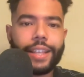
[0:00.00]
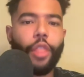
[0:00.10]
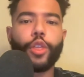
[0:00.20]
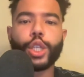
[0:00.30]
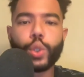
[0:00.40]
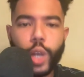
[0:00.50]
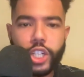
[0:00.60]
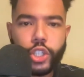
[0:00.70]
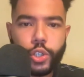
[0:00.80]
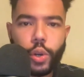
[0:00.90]
the dress
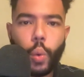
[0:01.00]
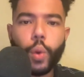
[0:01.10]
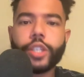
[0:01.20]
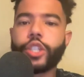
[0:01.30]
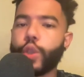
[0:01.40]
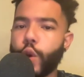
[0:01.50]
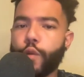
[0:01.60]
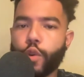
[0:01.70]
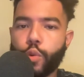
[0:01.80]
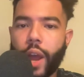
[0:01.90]
shirt was due
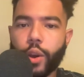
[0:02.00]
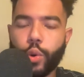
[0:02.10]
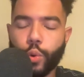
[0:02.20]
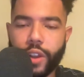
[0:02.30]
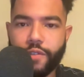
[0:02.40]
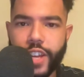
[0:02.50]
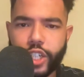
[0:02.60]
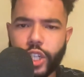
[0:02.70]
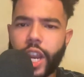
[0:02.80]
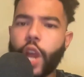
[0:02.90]
for radical
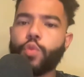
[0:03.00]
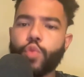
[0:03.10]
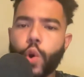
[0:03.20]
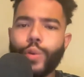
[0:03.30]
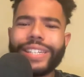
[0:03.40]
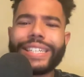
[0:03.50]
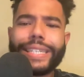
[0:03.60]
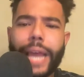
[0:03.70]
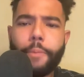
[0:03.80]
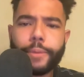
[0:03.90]
reinvention and Rhone
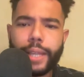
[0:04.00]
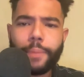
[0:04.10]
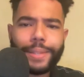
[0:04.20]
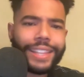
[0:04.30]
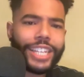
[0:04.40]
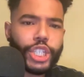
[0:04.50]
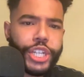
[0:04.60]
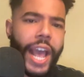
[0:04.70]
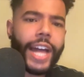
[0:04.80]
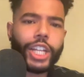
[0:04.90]
stepped up to the
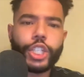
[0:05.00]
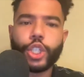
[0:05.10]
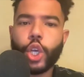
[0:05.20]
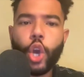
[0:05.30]
challenge.